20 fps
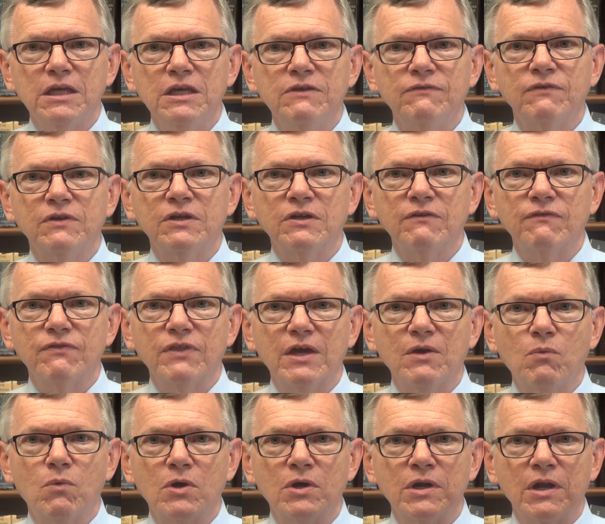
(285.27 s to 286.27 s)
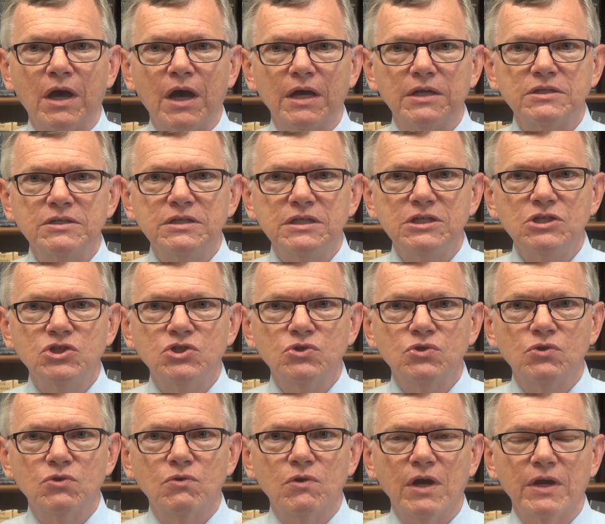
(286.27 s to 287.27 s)
even if they were not de
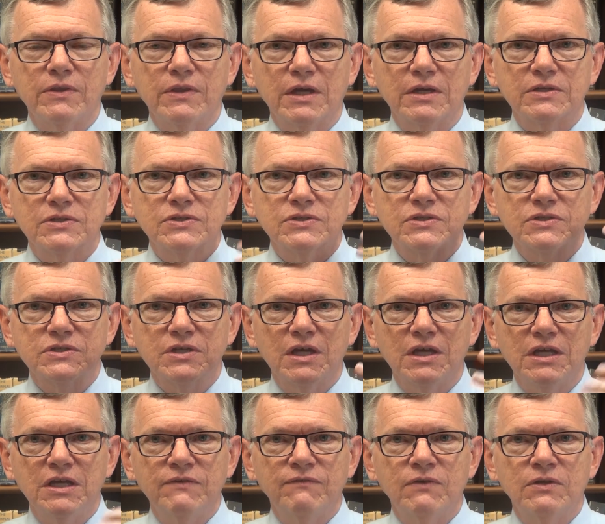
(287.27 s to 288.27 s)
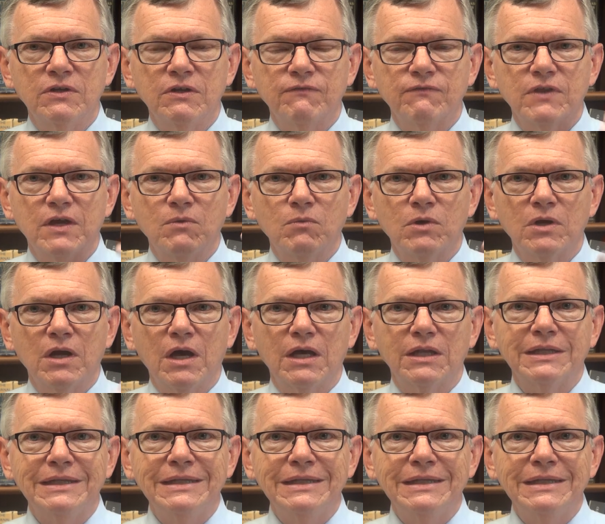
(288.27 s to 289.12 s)
jure, that is to say, even if they were